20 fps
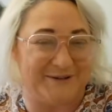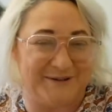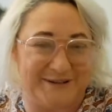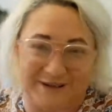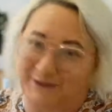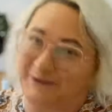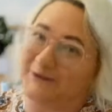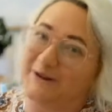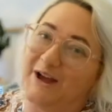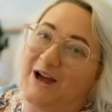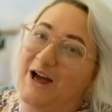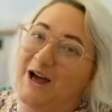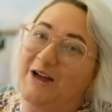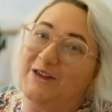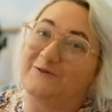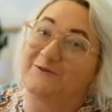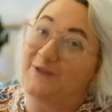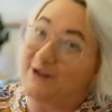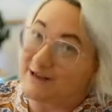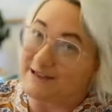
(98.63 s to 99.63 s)
So
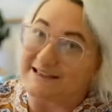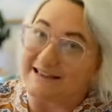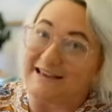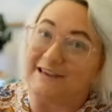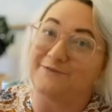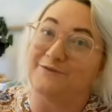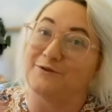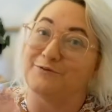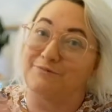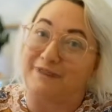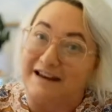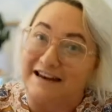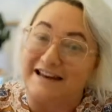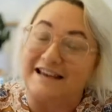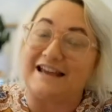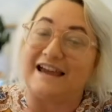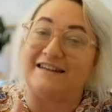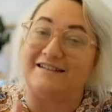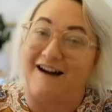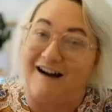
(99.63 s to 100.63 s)
firstly, for
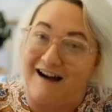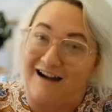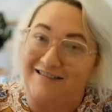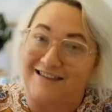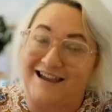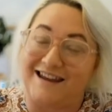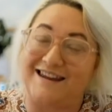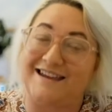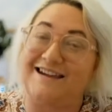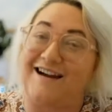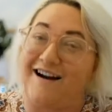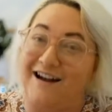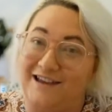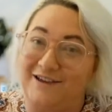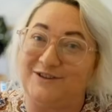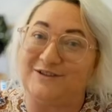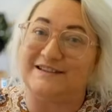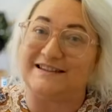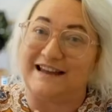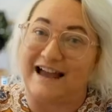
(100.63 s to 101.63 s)
reading and highlighting, I
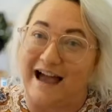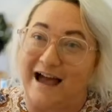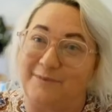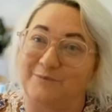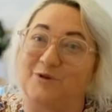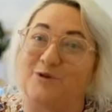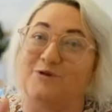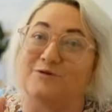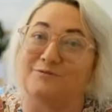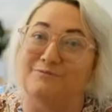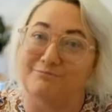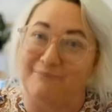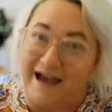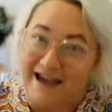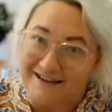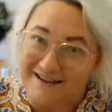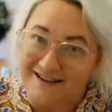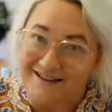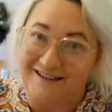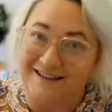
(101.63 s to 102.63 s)
use an app called
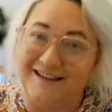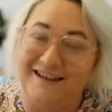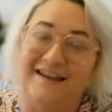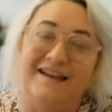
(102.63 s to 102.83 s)
Matter,